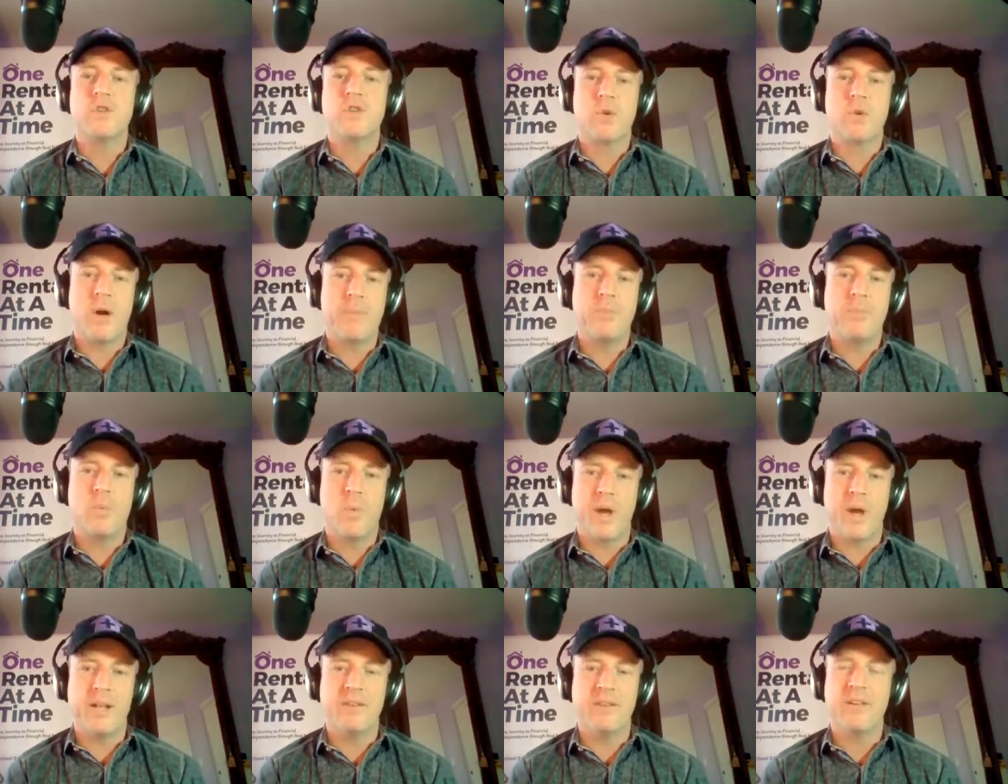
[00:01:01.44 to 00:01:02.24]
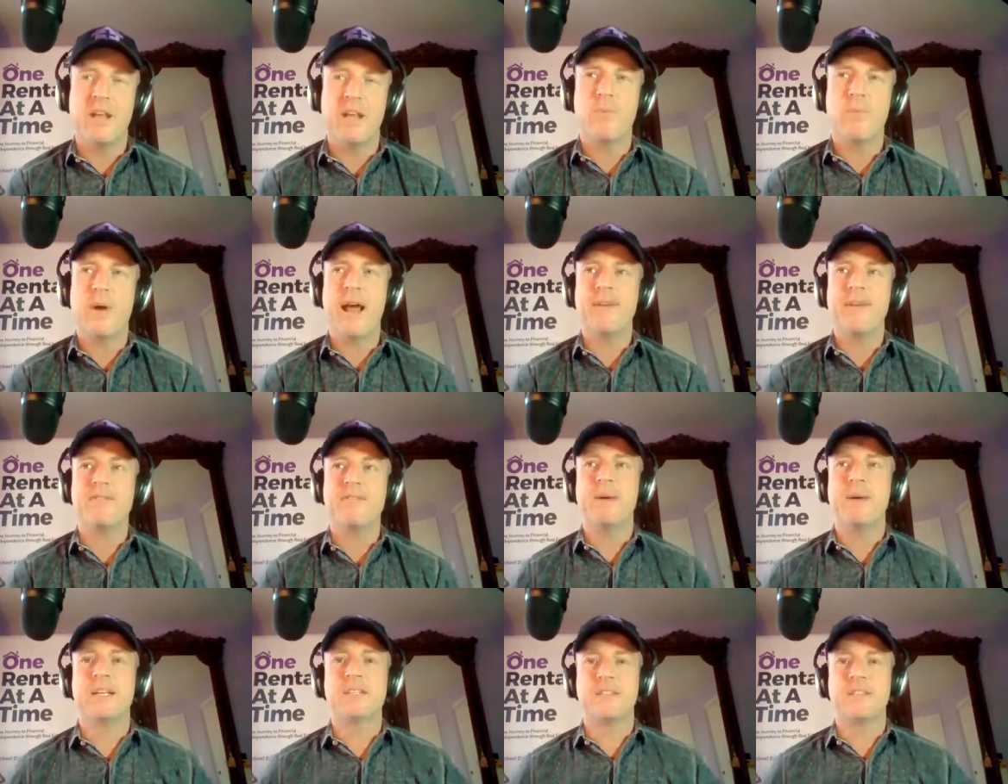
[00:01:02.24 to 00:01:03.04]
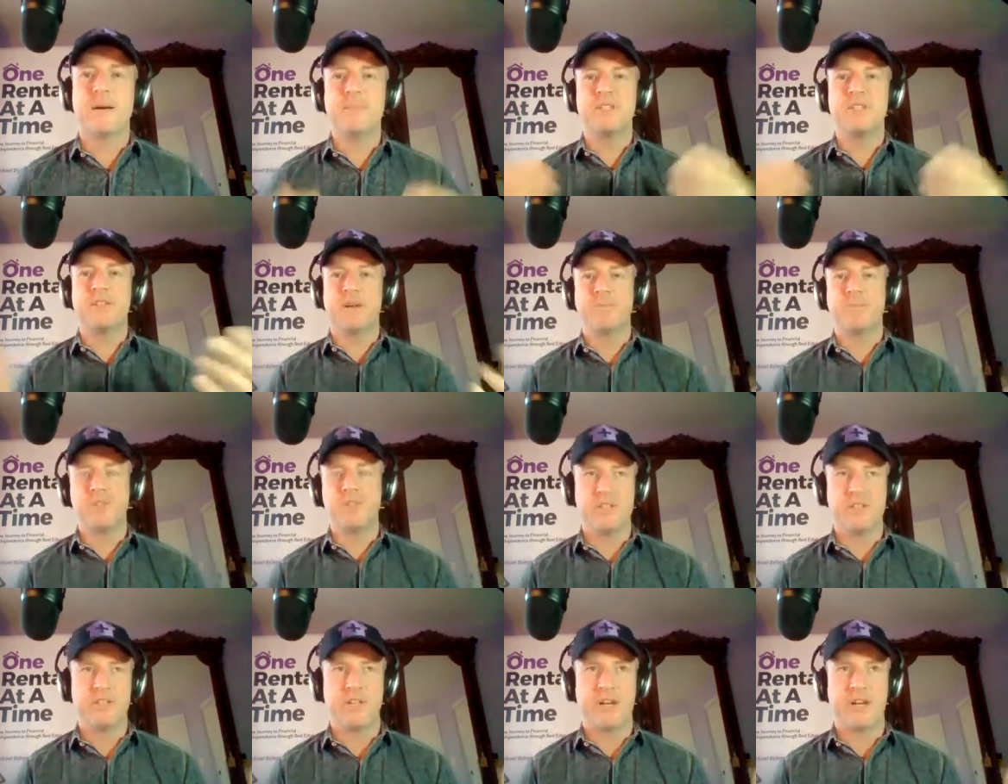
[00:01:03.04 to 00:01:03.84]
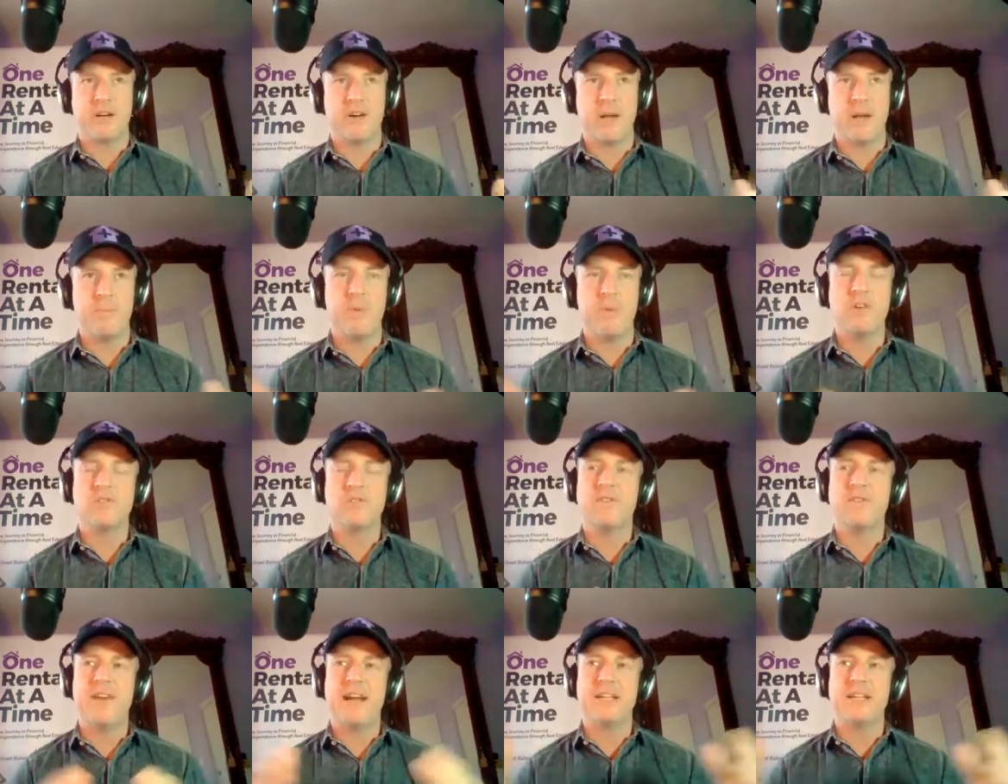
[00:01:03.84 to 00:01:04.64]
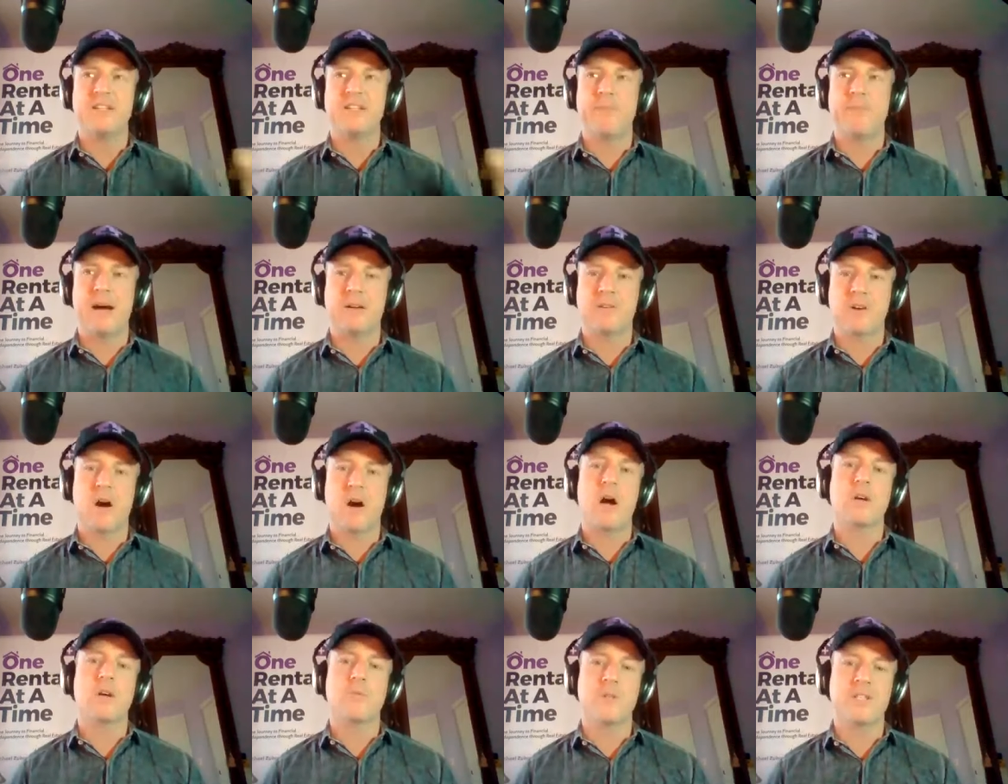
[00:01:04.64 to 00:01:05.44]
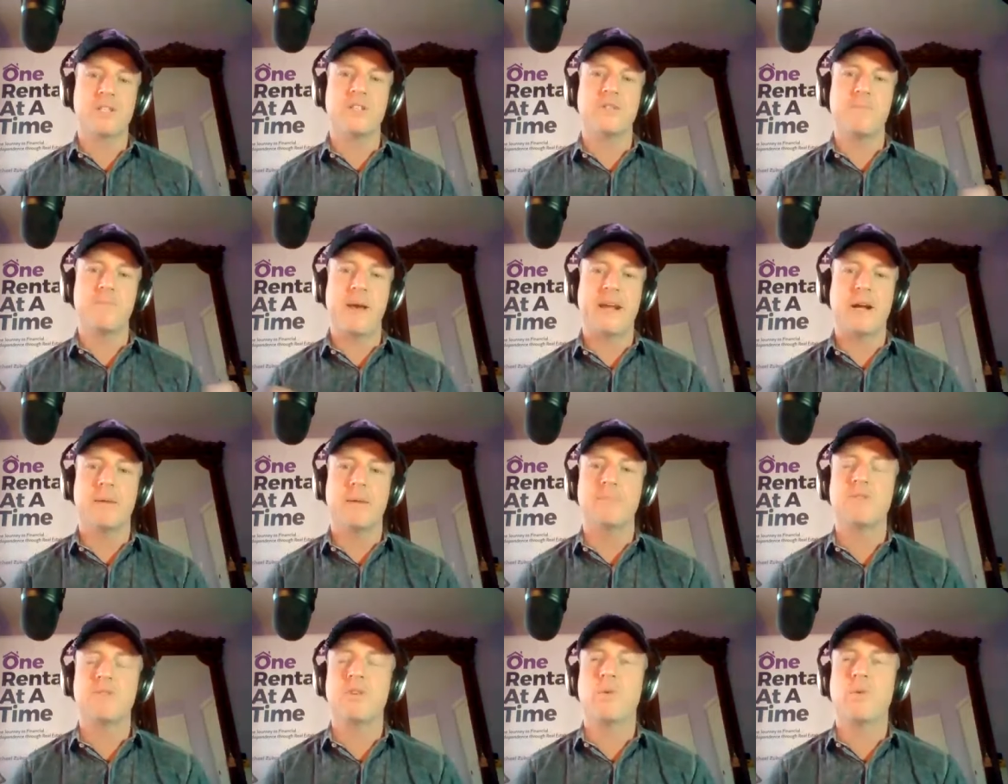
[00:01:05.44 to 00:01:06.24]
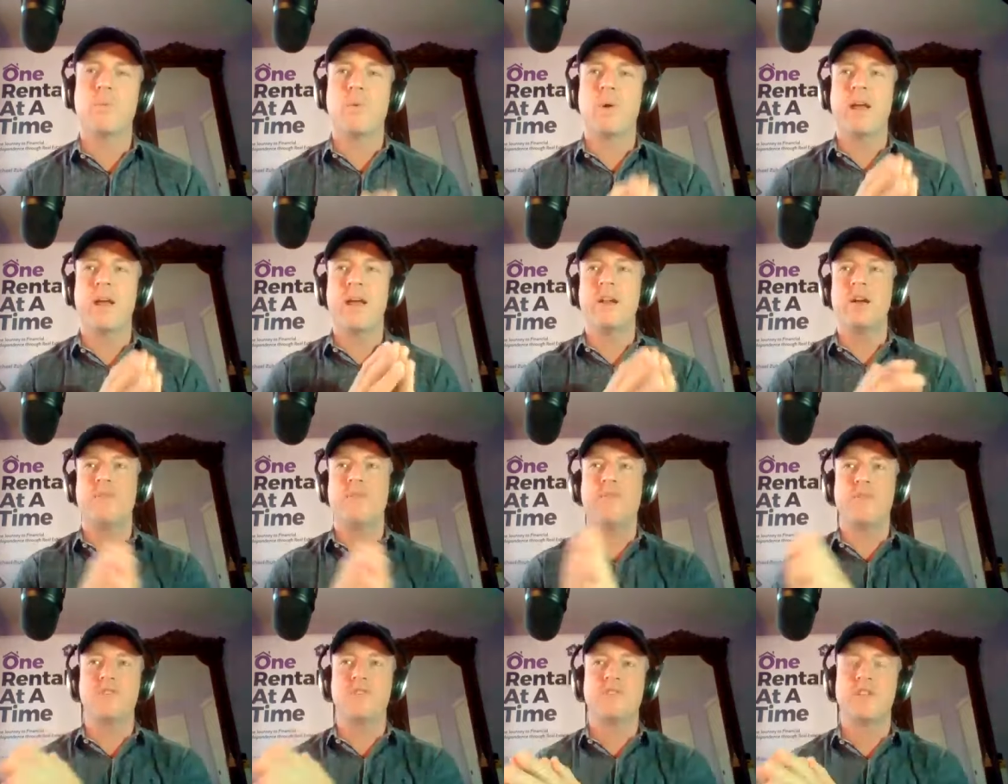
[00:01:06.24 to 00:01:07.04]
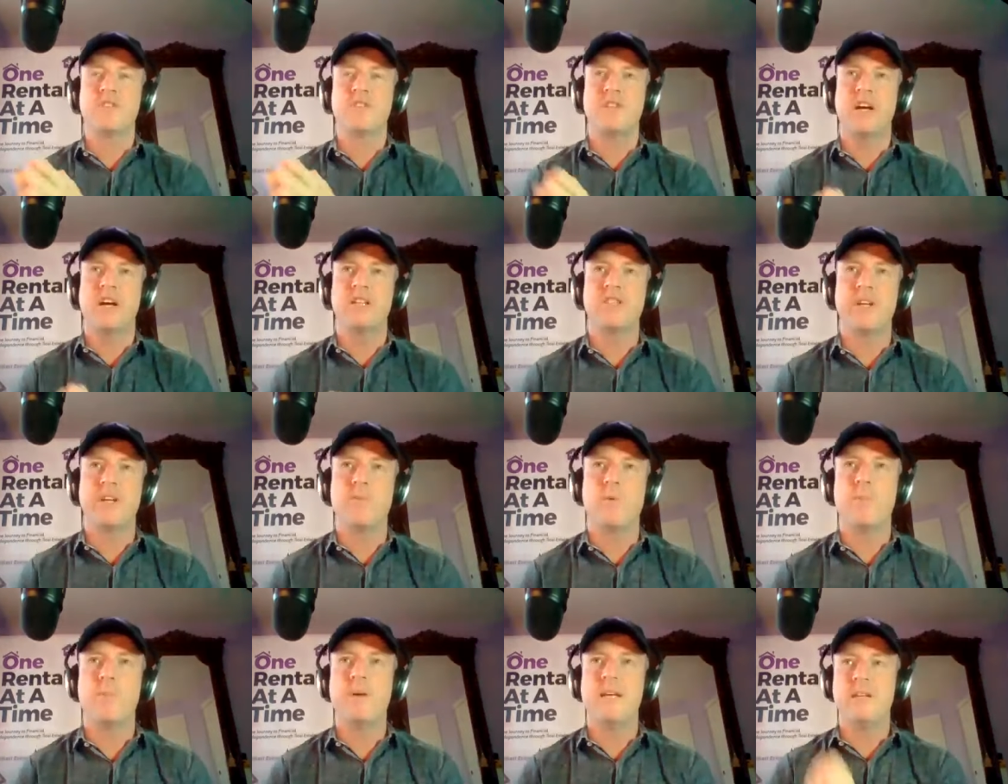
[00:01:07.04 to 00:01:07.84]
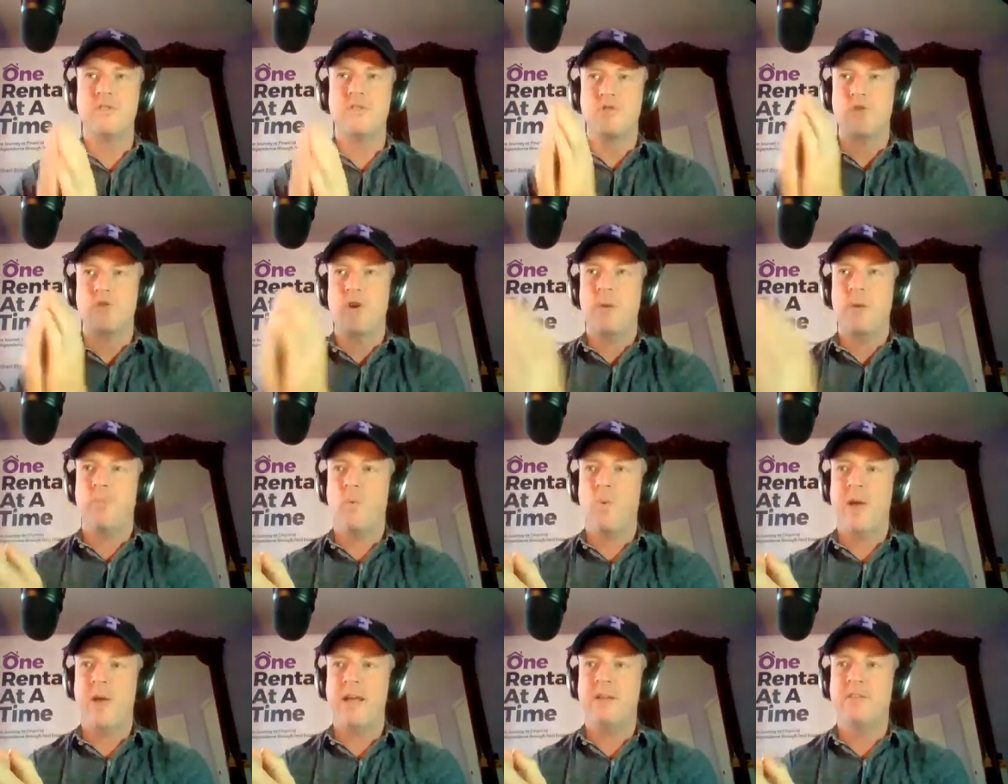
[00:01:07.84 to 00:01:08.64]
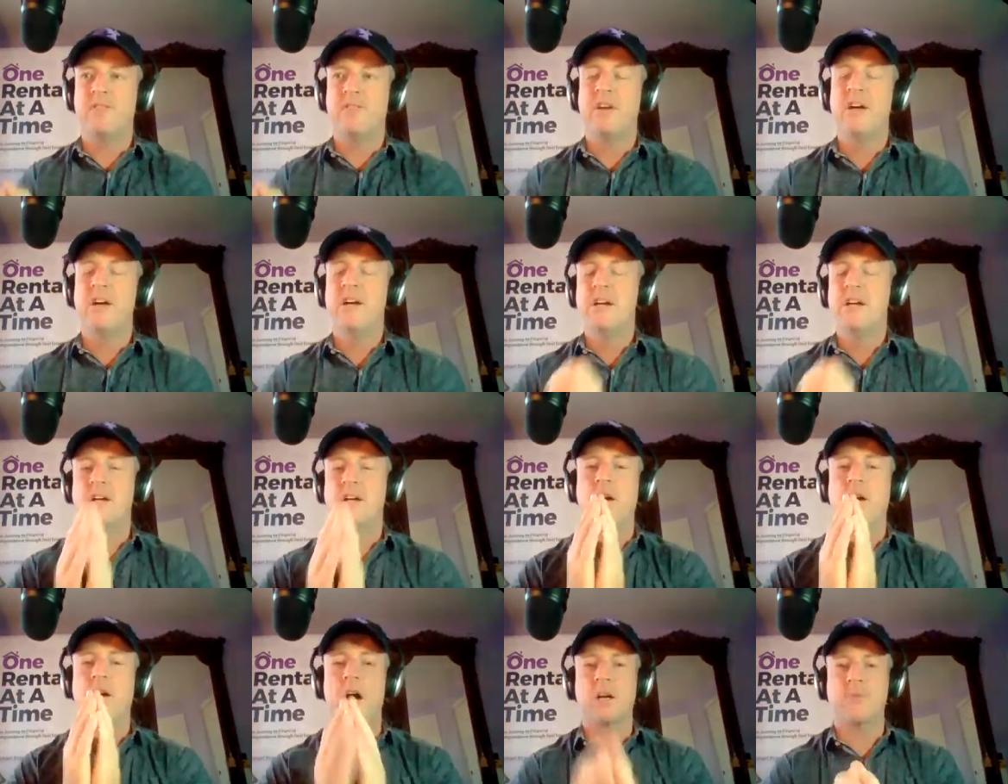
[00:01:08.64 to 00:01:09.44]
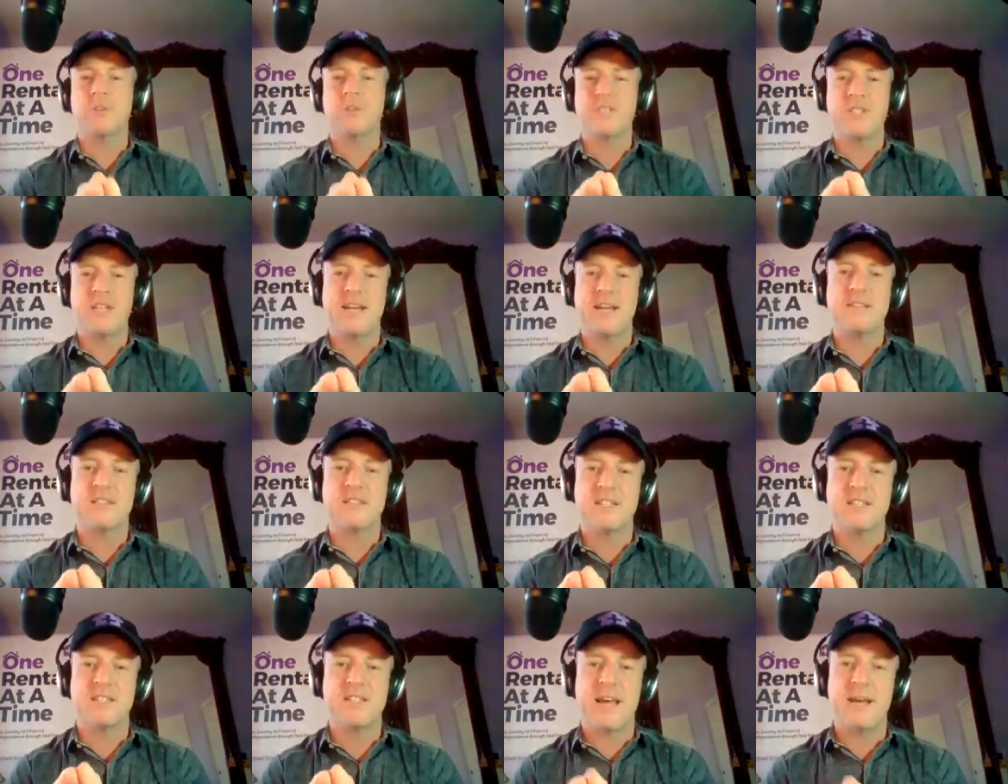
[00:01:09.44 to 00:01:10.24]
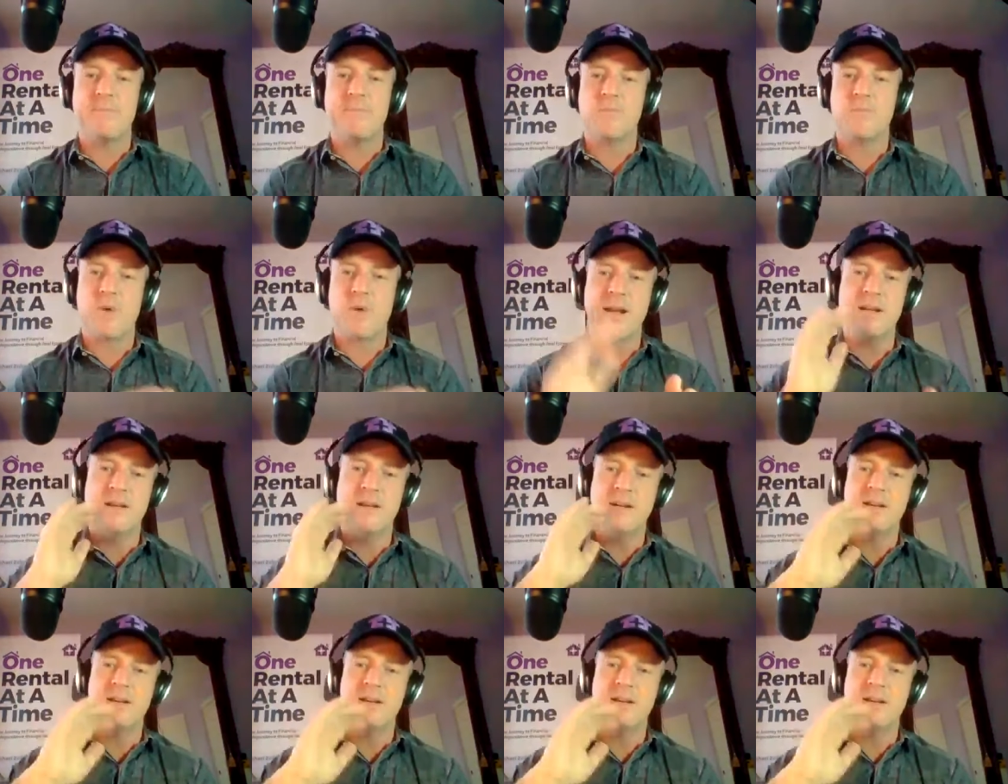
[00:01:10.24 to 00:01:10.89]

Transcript: Trump wins? And we have to make some assumptions here. And most of that is about Congress's makeup. So in our first discussion, it will be Trump wins, Congress stays the same, right?